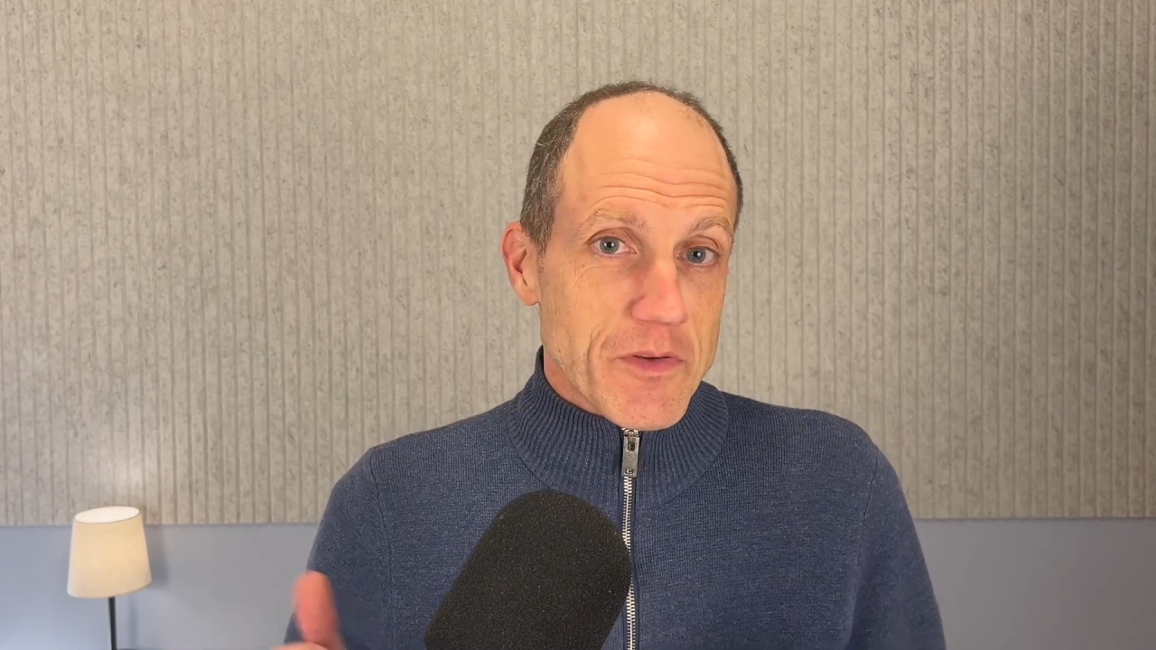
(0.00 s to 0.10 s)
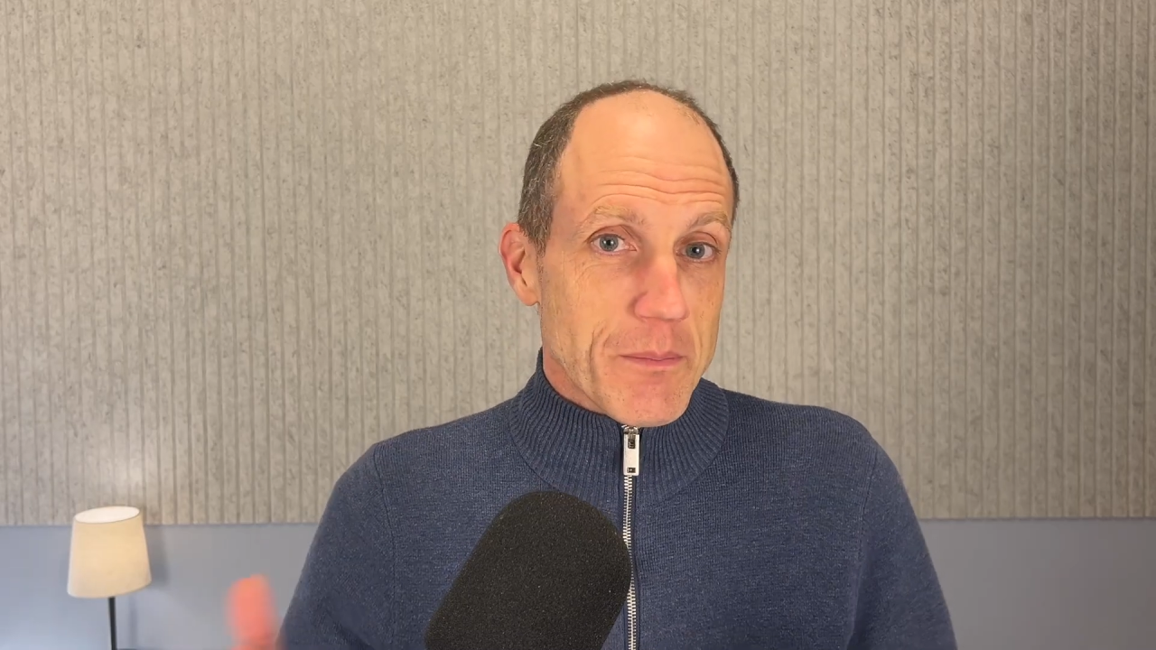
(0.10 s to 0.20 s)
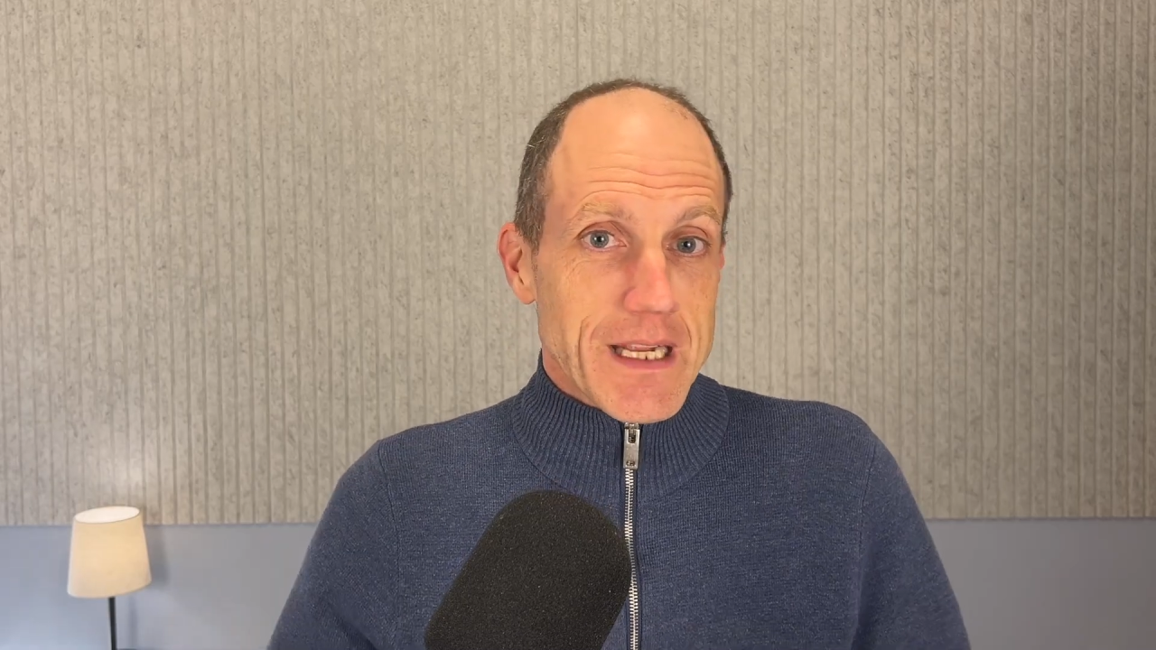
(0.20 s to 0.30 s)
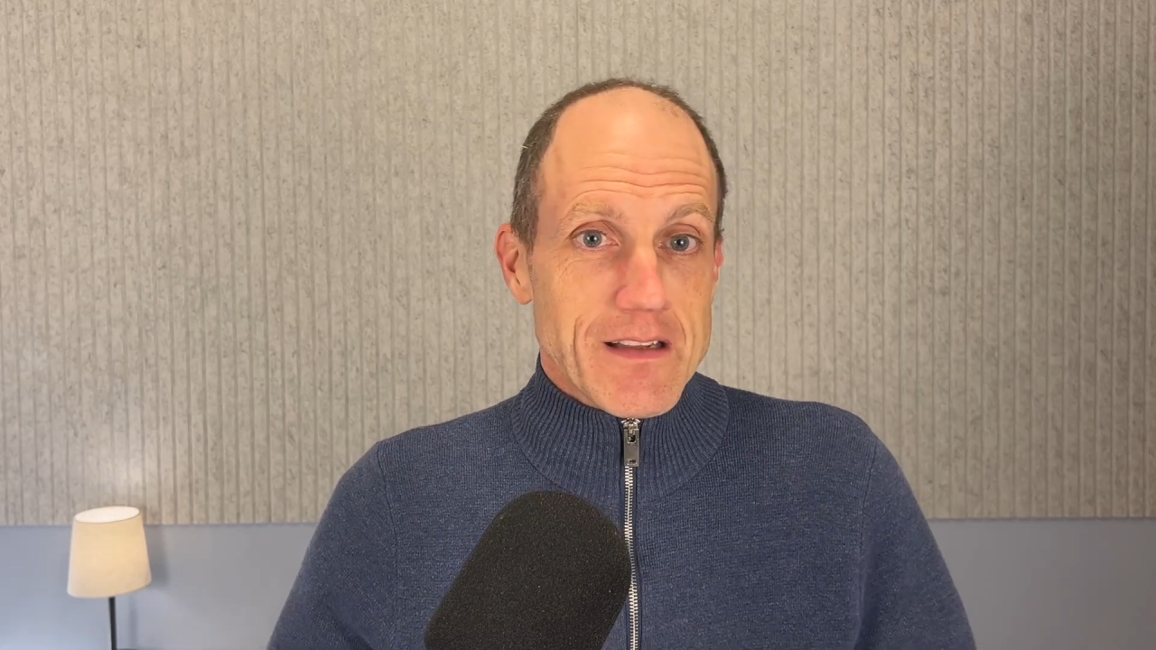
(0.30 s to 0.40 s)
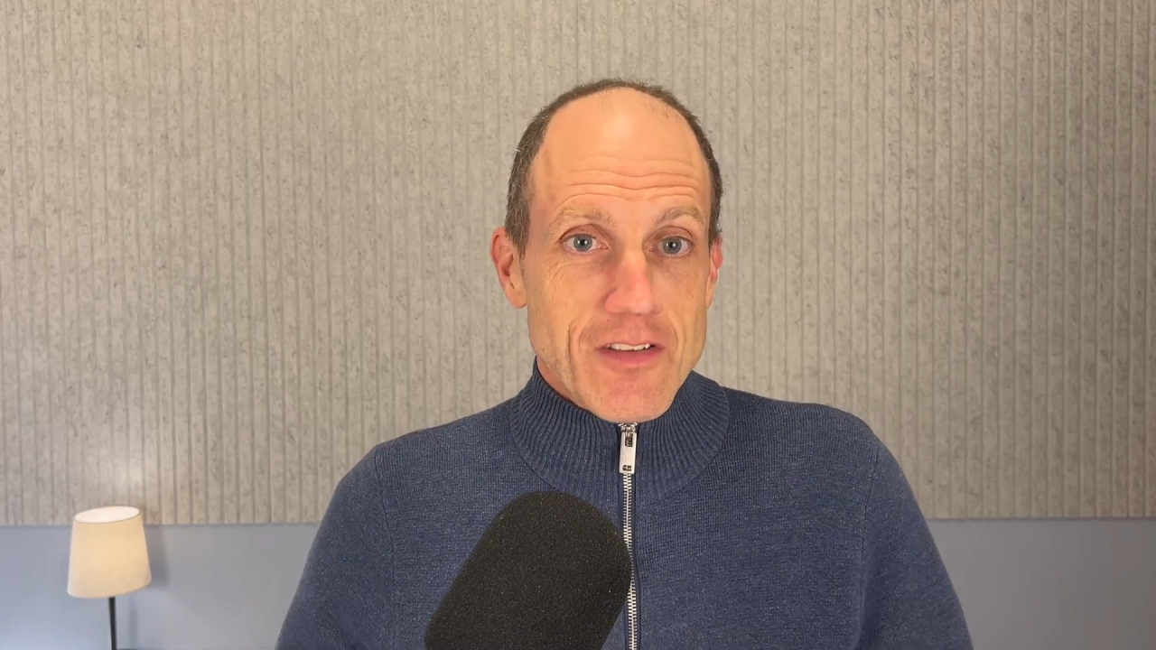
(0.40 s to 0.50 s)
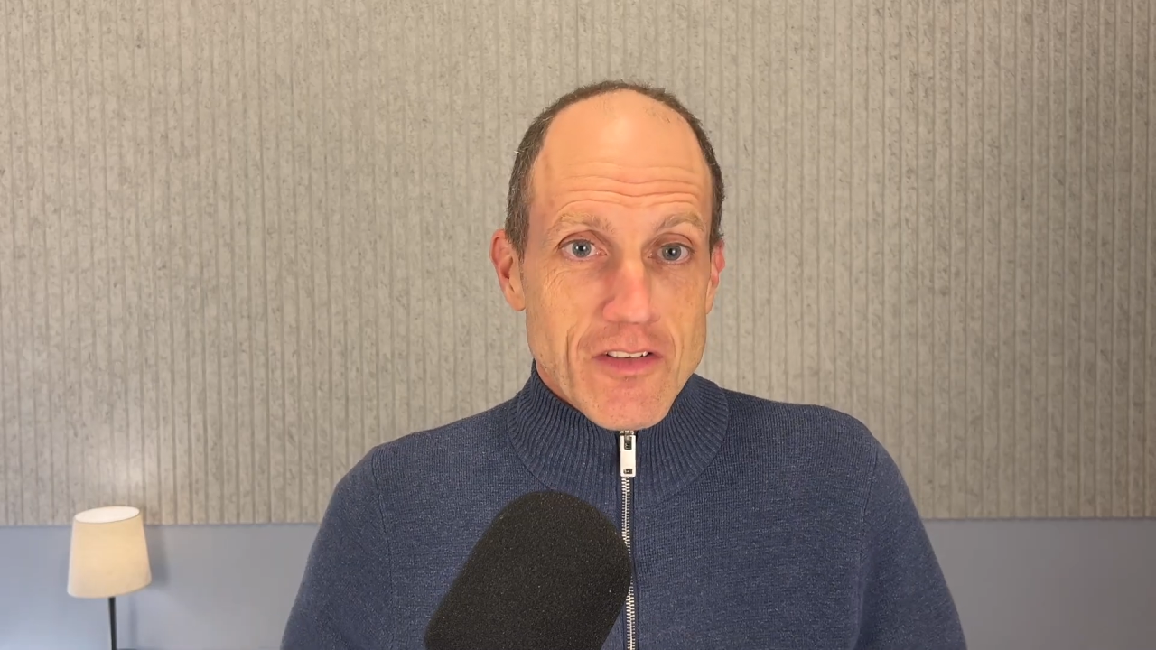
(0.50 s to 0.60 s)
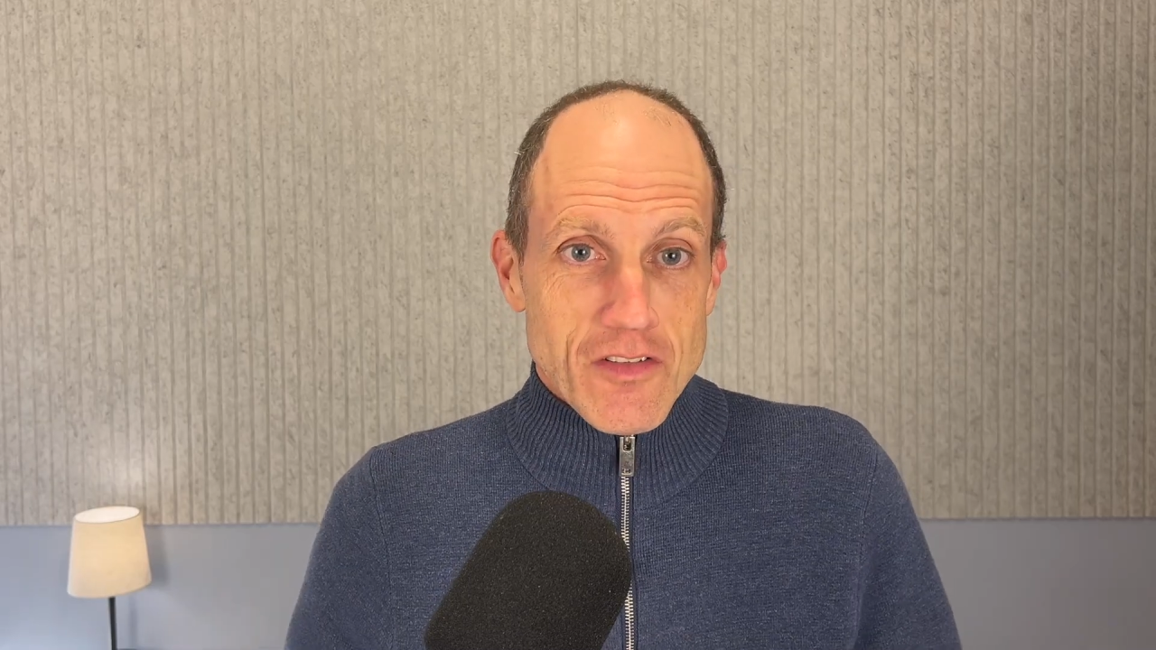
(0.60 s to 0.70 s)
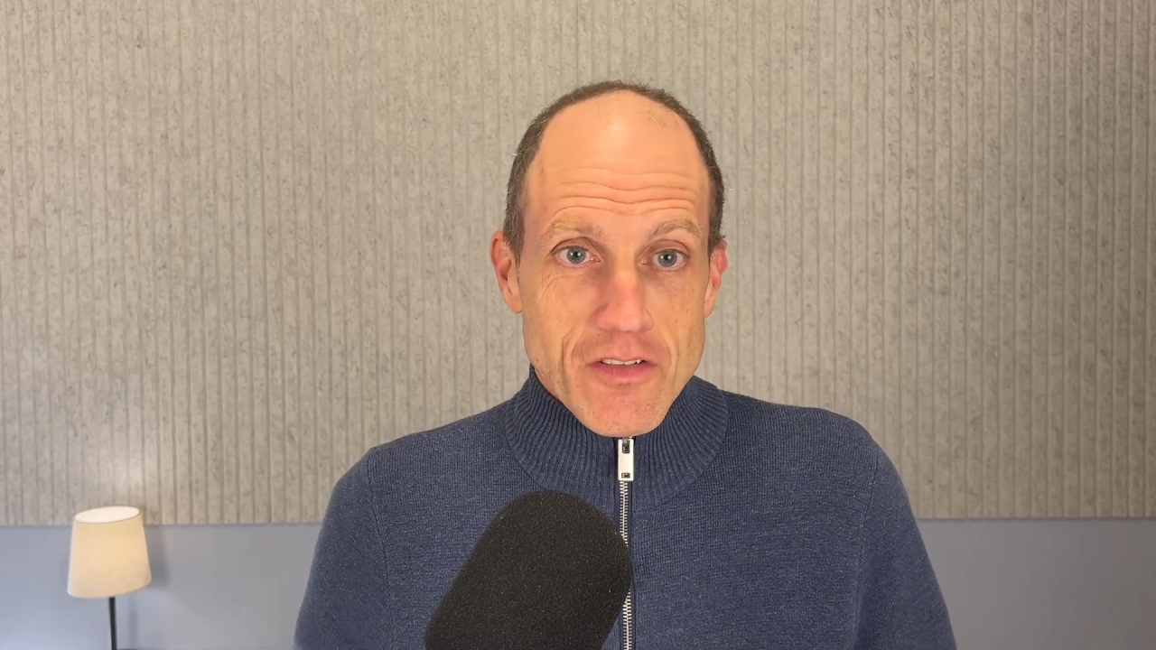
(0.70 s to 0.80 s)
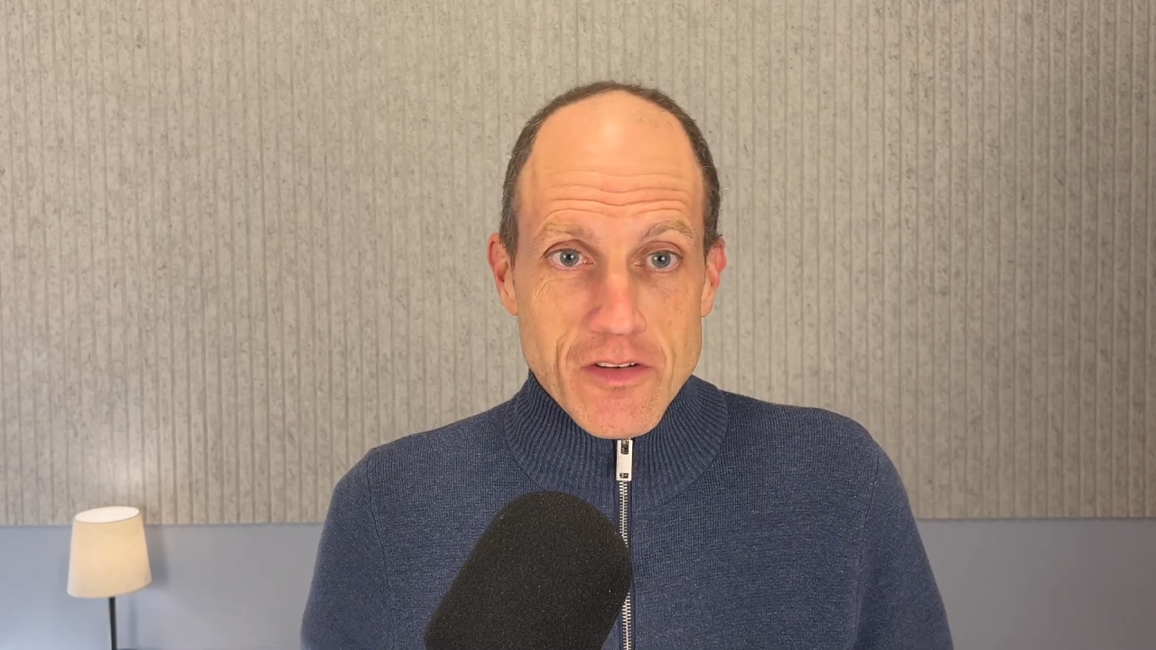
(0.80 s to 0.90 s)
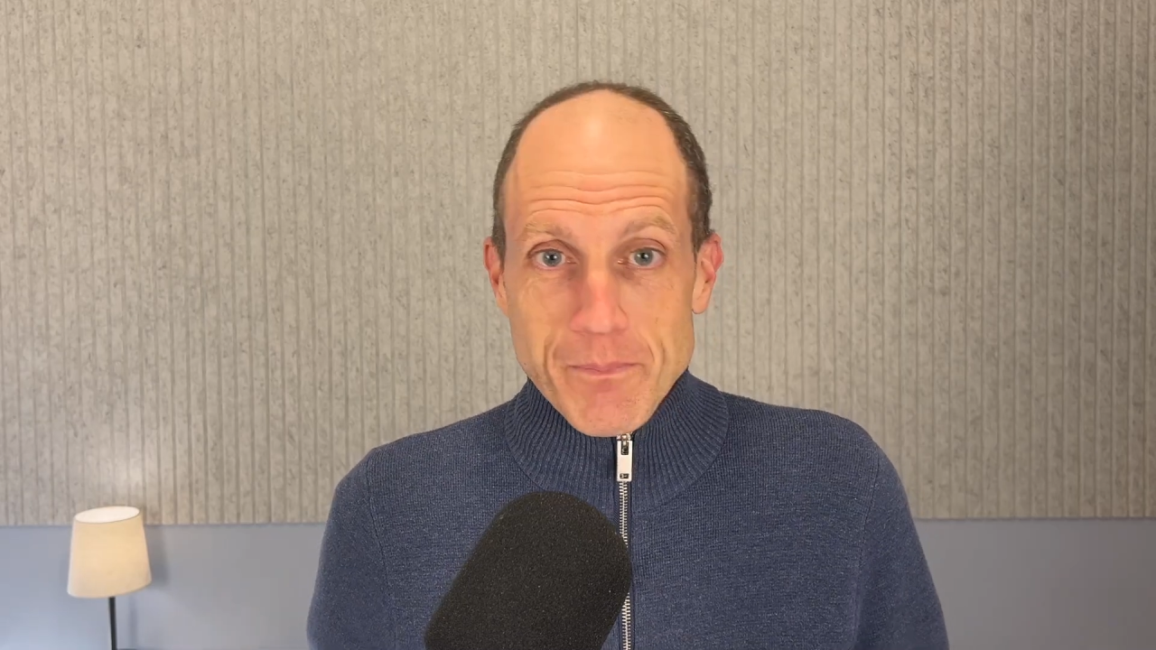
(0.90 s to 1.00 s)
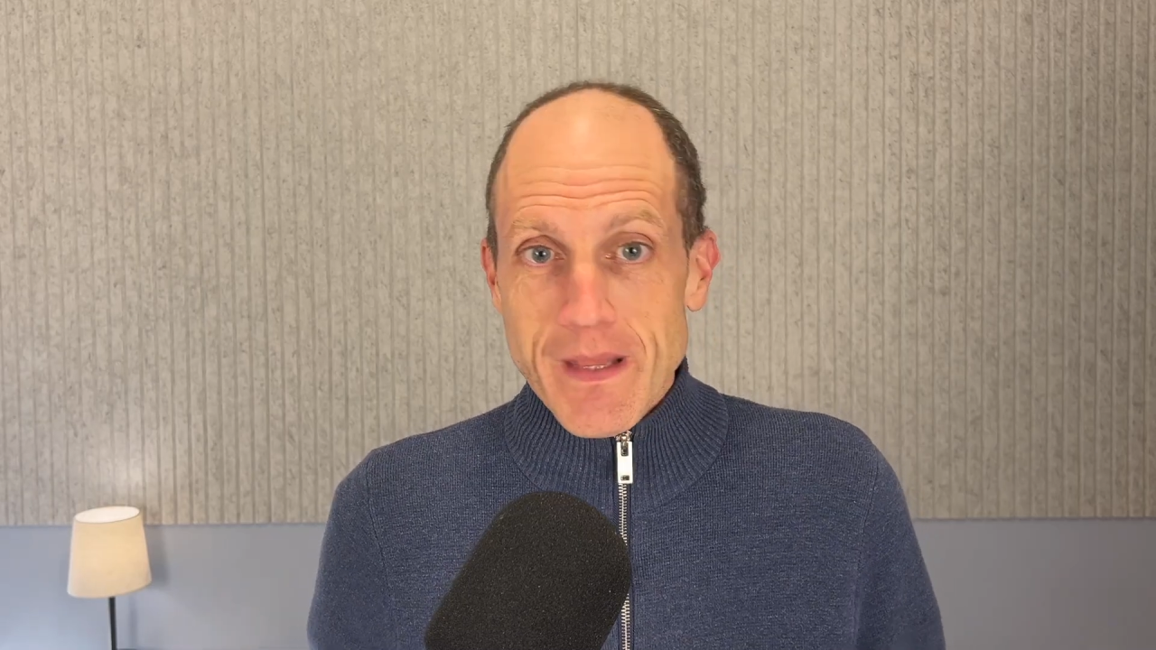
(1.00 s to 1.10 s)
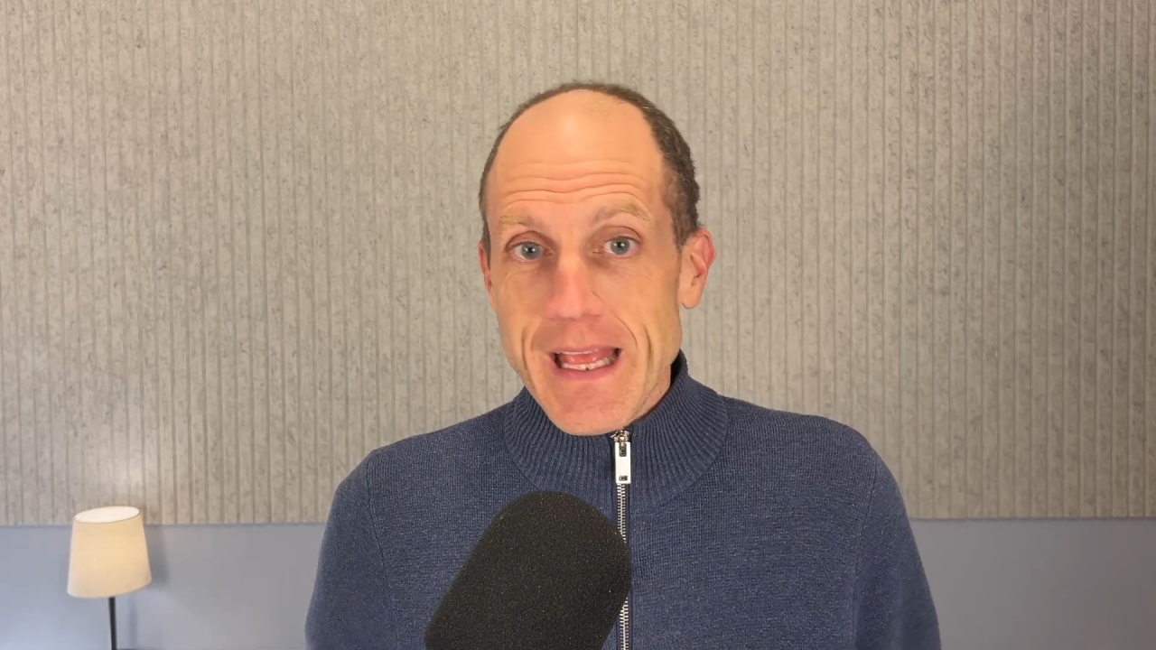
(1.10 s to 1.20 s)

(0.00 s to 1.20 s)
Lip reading: to make decisions